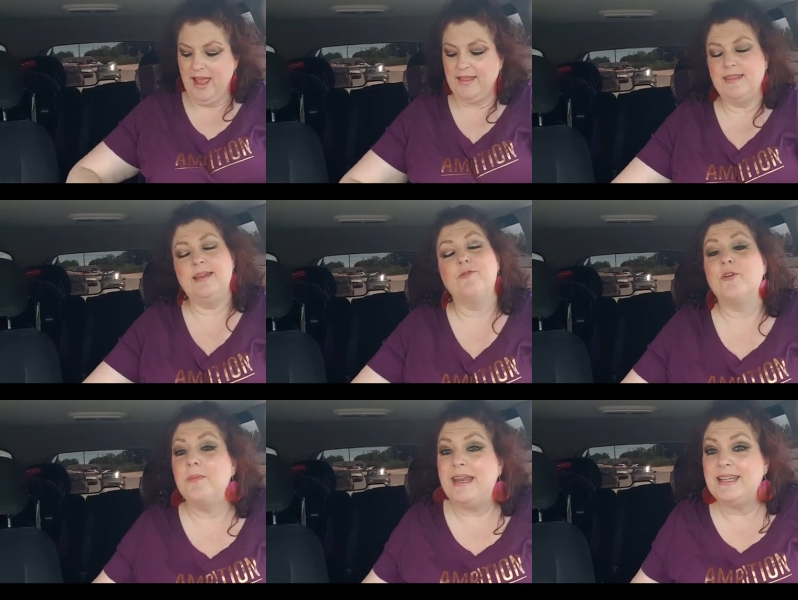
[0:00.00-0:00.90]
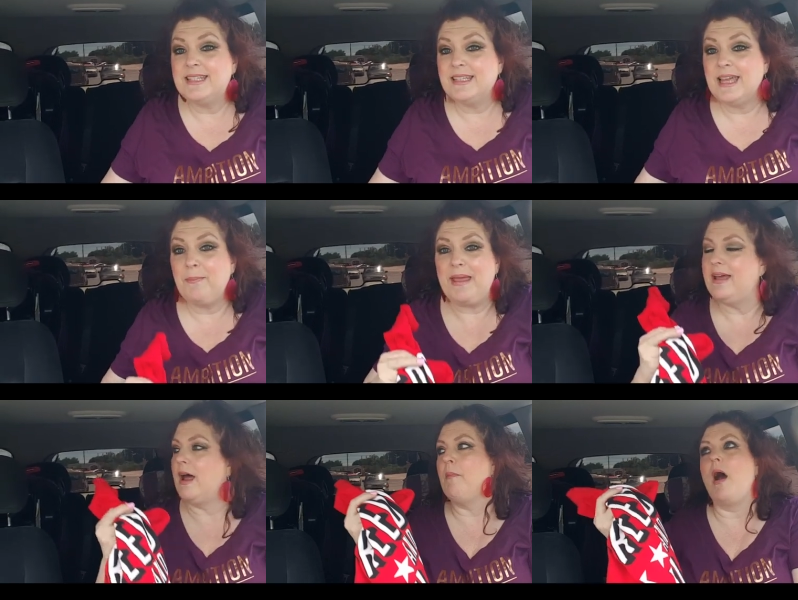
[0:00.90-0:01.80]
And then for me to sleep
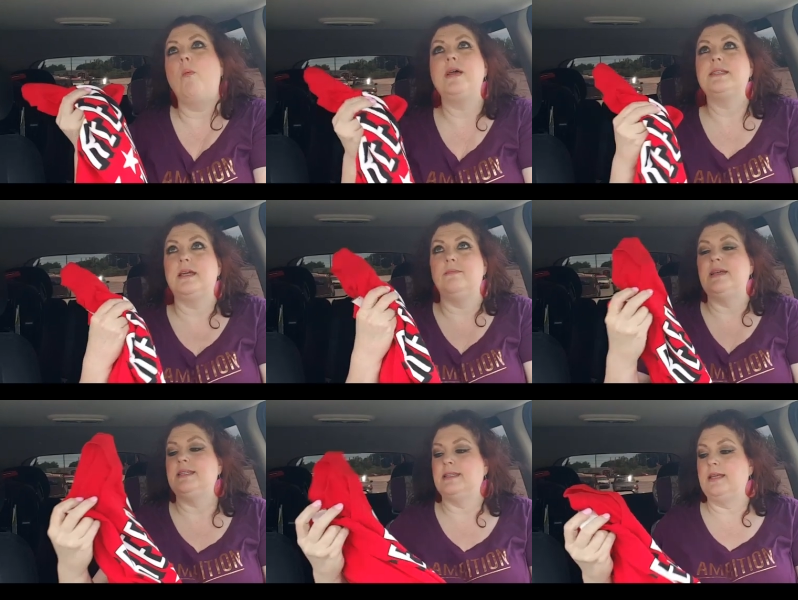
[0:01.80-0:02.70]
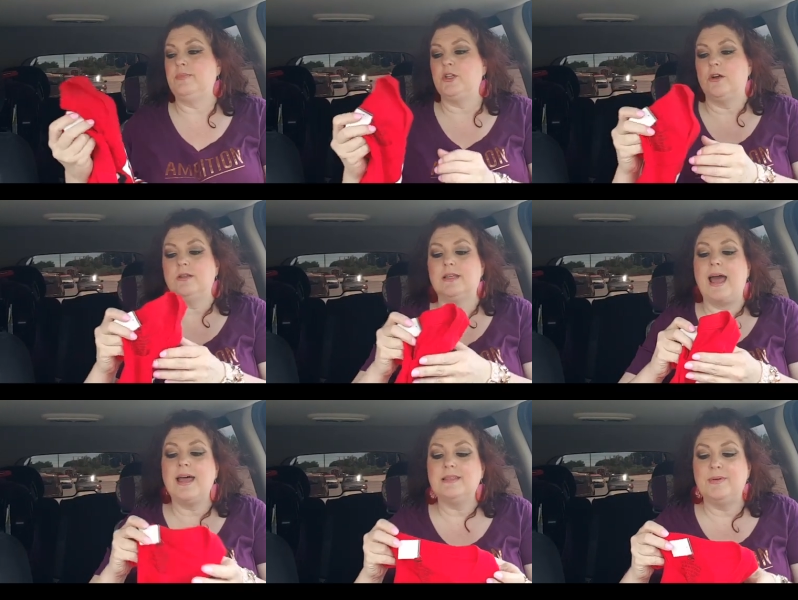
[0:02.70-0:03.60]
in, I'm always getting me sleep shirts,
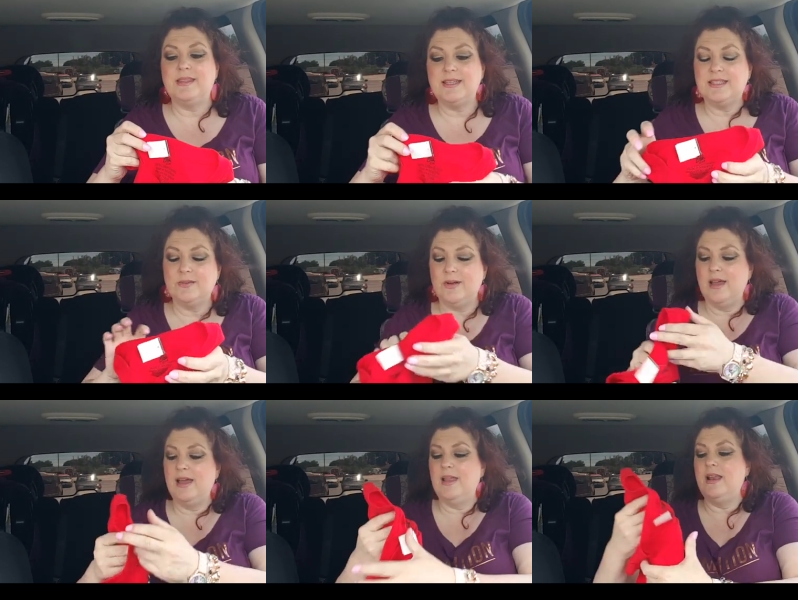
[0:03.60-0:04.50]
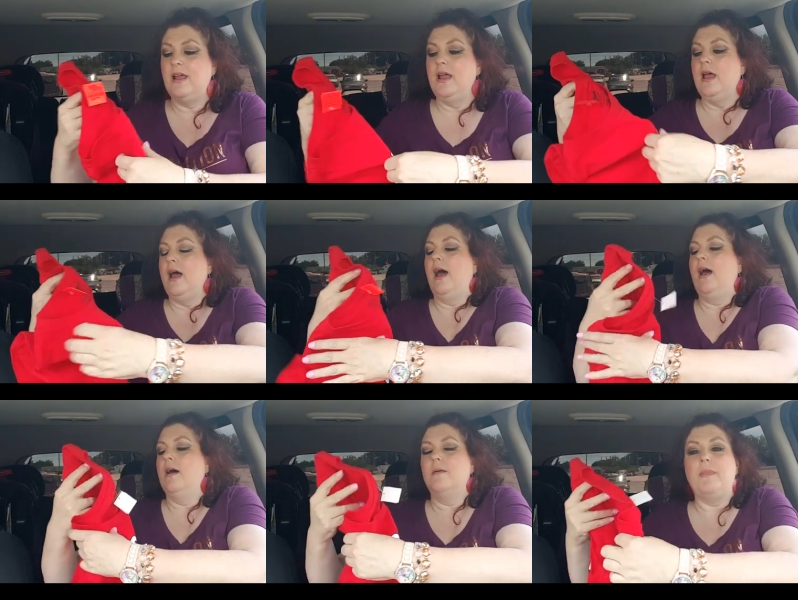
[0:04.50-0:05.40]
guys, but this one,
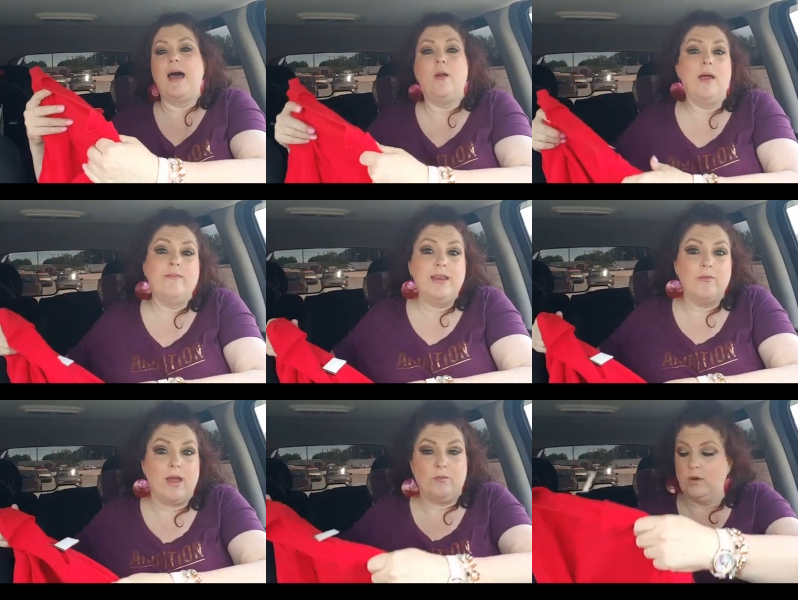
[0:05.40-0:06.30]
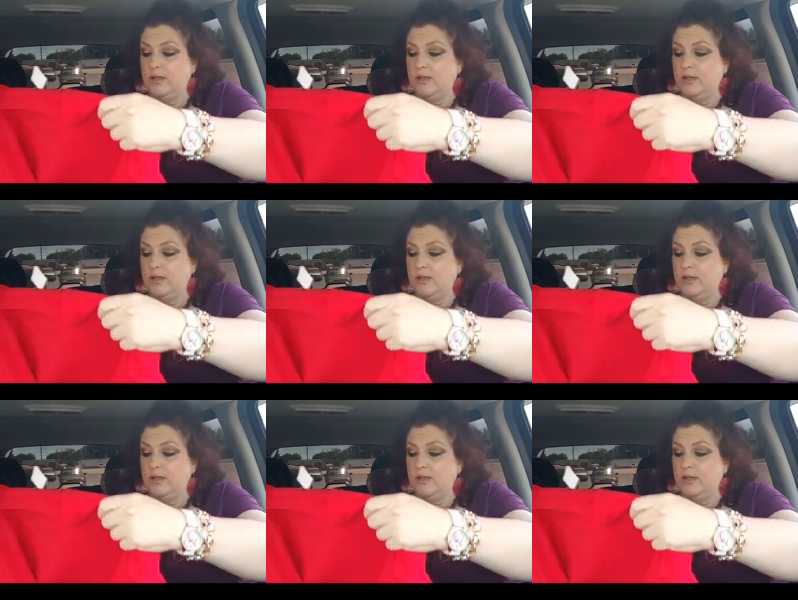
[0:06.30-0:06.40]
um, I don't have any red